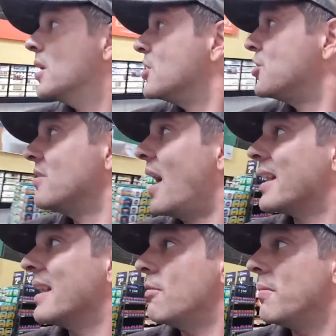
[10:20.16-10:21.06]
she's
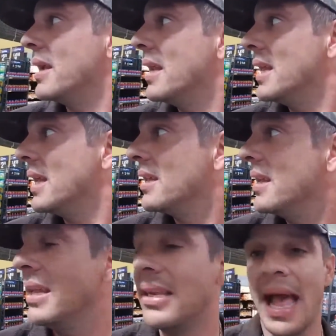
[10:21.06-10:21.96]
not giving me any
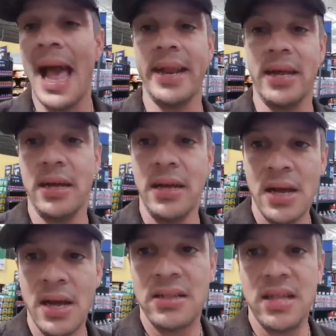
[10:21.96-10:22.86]
any data
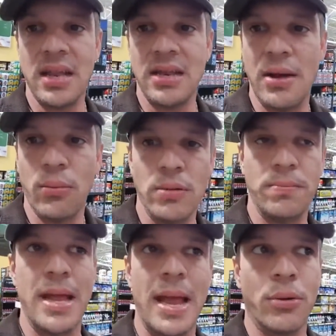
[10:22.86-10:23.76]
that that would
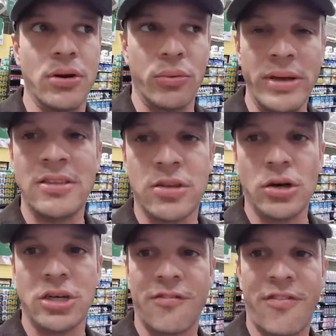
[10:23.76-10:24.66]
be able to
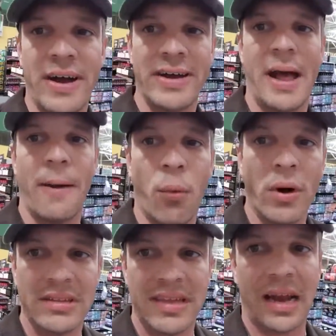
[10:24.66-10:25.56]
research to find out
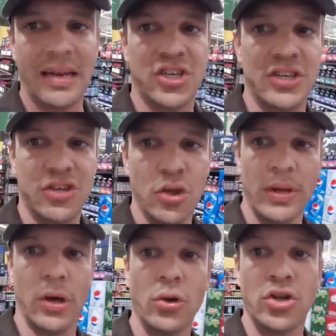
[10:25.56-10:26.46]
what exactly she's
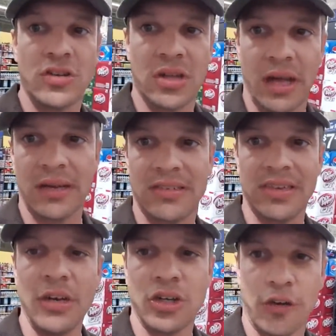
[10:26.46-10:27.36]
doing or who she's collecting
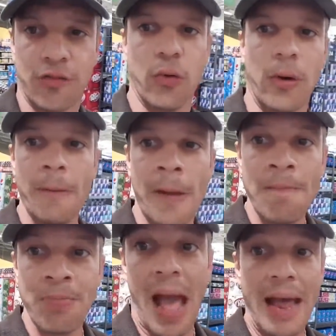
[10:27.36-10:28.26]
signatures for.
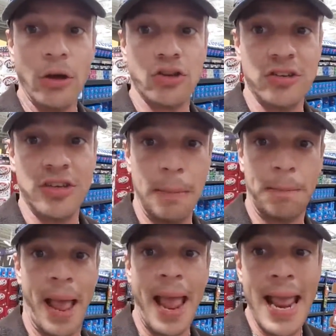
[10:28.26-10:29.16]
I know she's getting
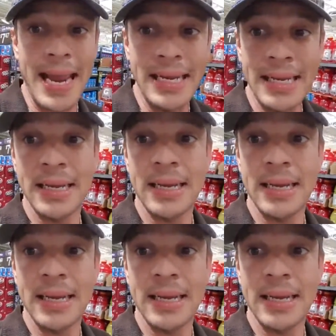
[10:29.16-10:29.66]
paid.